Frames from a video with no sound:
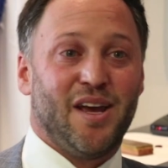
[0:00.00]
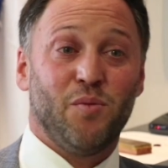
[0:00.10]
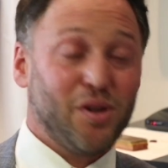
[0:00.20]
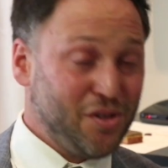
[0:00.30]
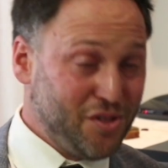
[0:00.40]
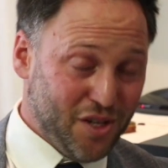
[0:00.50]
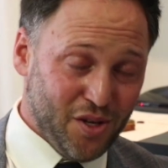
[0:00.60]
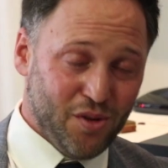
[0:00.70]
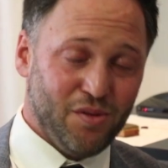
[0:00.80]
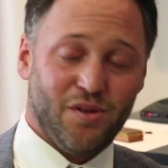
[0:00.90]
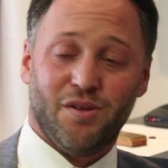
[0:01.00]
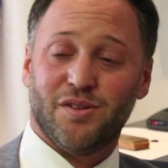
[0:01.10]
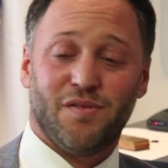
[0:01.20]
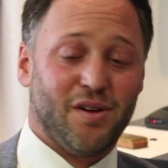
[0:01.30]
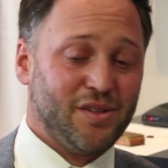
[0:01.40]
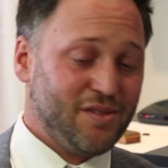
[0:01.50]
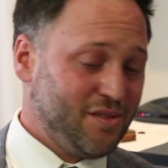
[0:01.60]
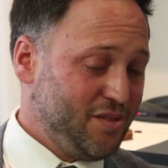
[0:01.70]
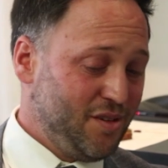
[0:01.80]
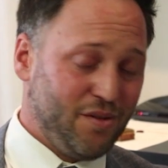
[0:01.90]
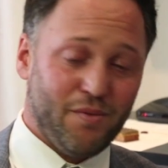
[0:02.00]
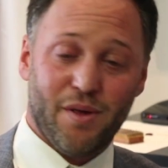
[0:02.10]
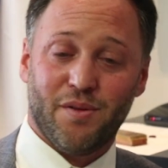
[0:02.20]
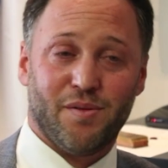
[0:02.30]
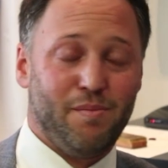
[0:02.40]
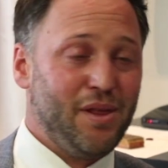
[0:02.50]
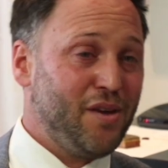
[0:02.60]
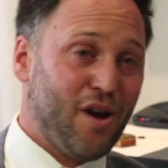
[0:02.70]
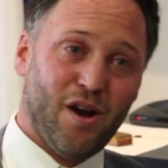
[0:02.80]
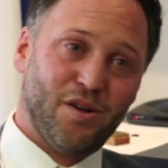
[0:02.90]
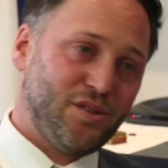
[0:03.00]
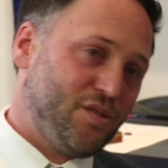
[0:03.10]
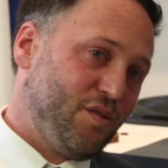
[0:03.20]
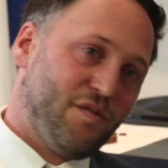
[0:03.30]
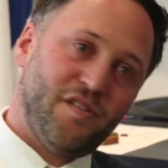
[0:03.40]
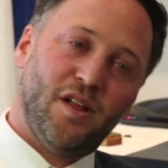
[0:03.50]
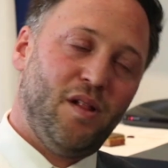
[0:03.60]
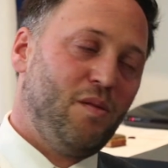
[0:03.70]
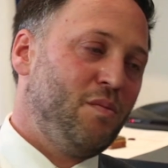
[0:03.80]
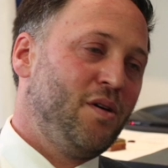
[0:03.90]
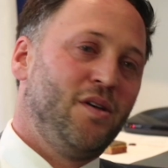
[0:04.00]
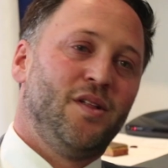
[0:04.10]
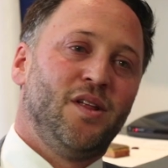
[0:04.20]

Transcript: and we'll continue, as far as, whether it be the arts or film